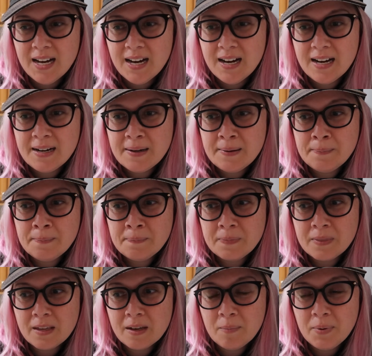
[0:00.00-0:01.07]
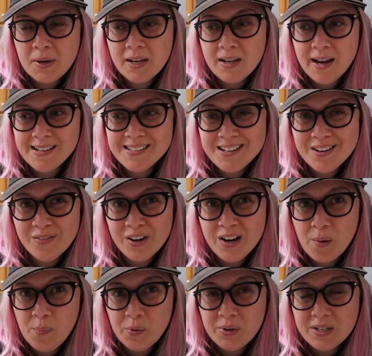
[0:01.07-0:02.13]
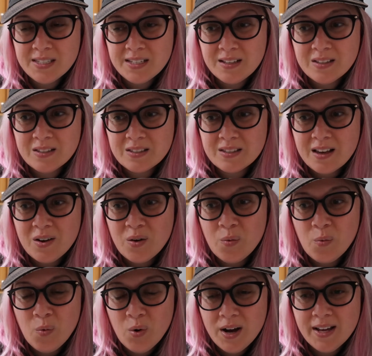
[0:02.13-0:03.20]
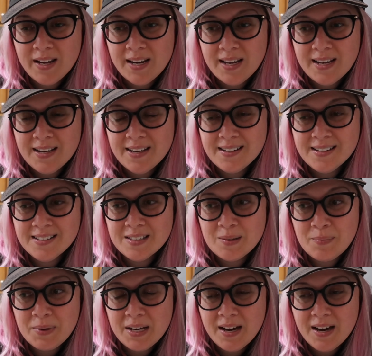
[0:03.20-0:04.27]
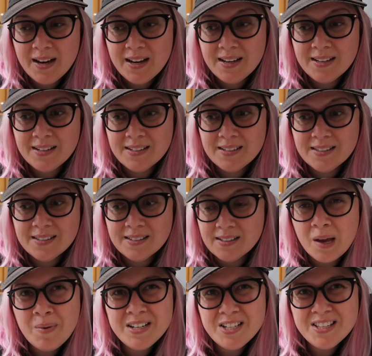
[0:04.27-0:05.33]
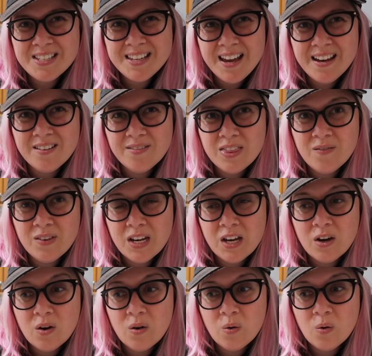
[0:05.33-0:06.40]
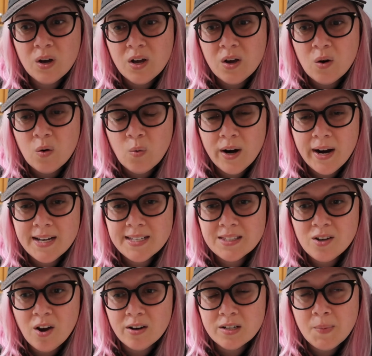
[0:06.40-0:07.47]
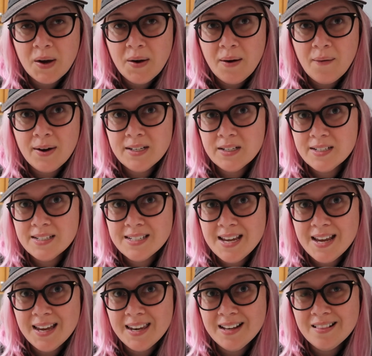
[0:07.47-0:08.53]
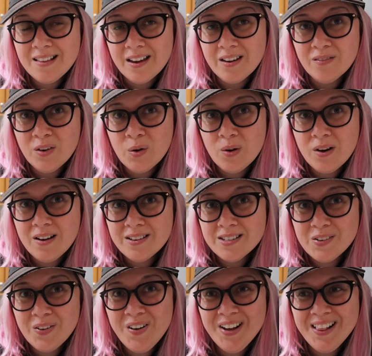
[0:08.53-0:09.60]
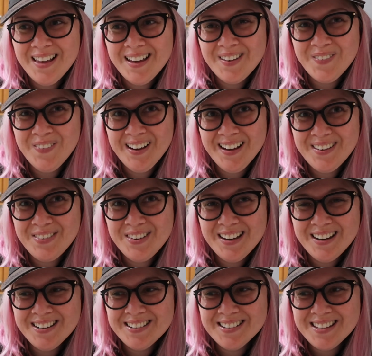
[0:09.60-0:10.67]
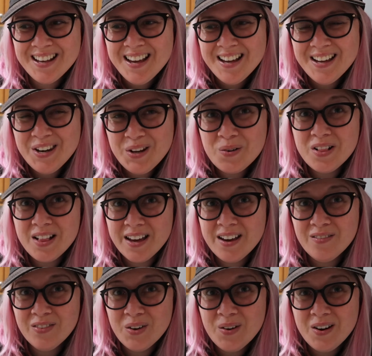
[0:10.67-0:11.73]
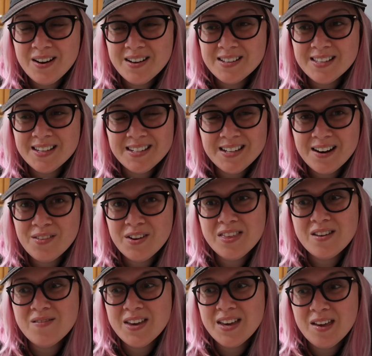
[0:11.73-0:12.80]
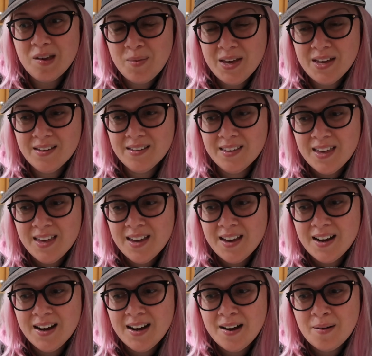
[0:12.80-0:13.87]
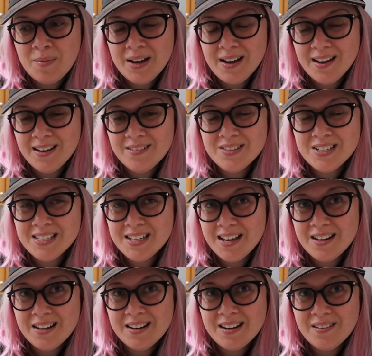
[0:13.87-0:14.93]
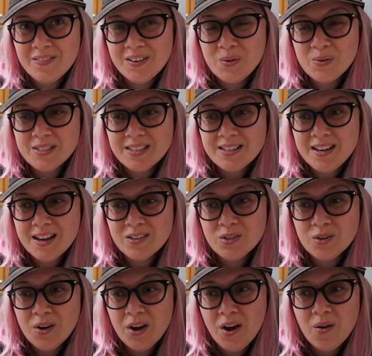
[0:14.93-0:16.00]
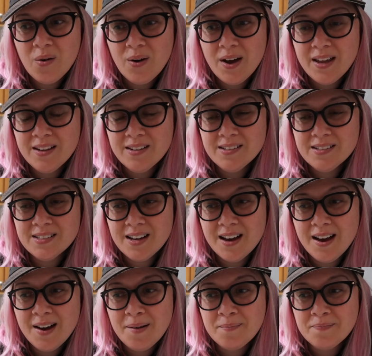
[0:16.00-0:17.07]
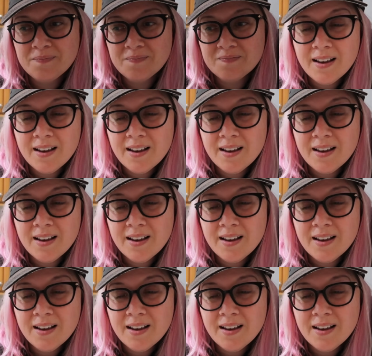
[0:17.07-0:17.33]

Um, but I did it for a couple reasons. One is because I mentioned this kind of in the video where I talked about how I didn't take any client phone calls for like five years, new client phone calls. I did everything via email um, and kind of decided if it was a yes or no. And, um,